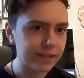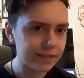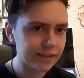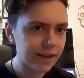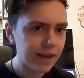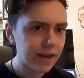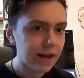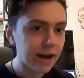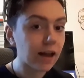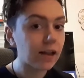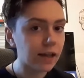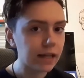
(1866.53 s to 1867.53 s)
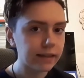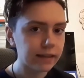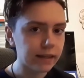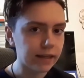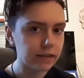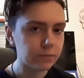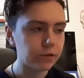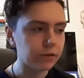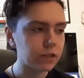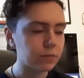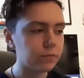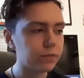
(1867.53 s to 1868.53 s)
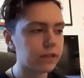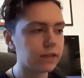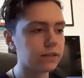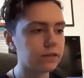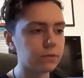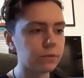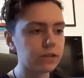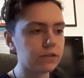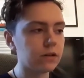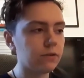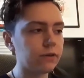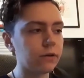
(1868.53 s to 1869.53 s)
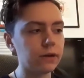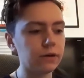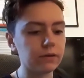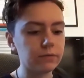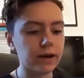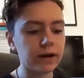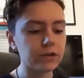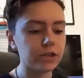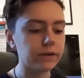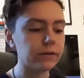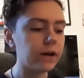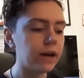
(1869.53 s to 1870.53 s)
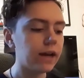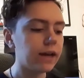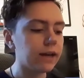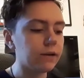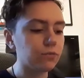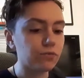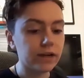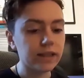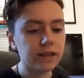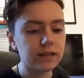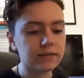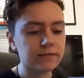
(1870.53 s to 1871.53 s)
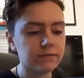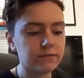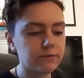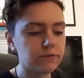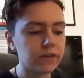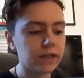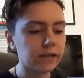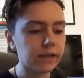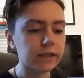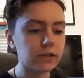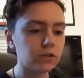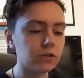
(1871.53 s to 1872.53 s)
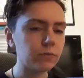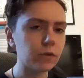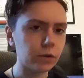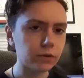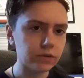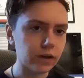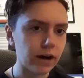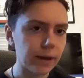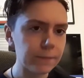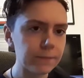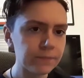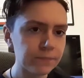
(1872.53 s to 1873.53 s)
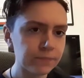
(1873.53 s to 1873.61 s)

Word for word: It's a lengthy experience, but because there's always stuff going on around you, it really doesn't feel like a super long time.